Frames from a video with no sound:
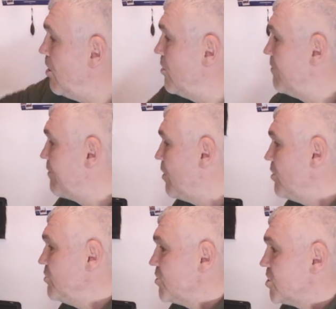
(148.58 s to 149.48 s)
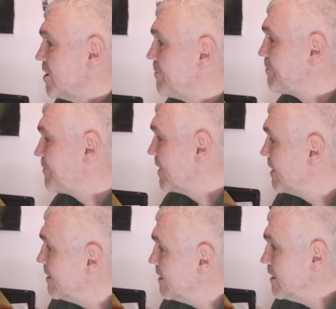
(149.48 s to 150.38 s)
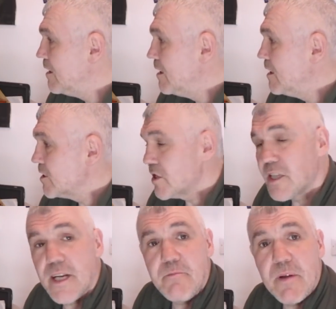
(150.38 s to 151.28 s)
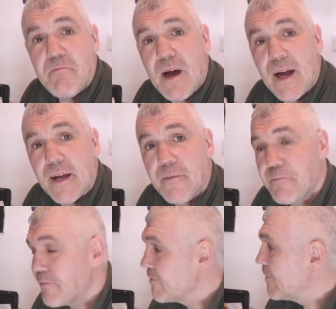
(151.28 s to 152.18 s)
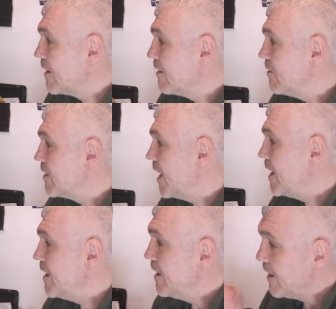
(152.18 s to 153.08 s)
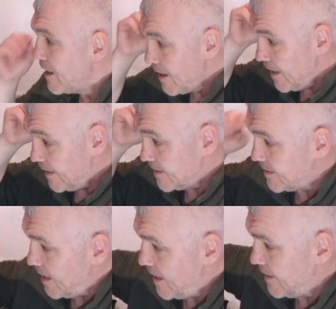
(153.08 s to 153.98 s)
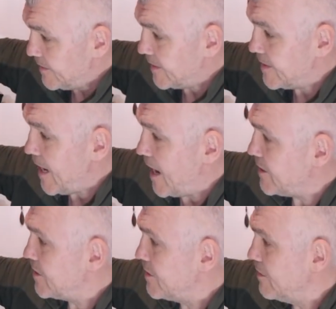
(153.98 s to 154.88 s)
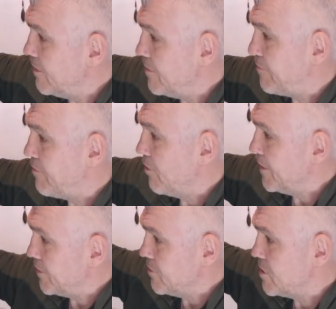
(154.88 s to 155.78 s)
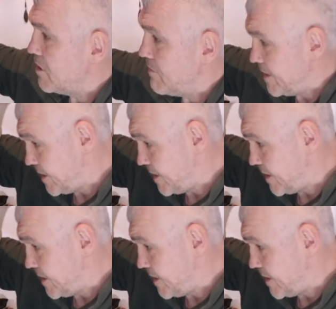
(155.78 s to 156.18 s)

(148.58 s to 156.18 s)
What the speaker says: on the front, it's a sleeping bag. Okay, it's attached at the front. It doesn't go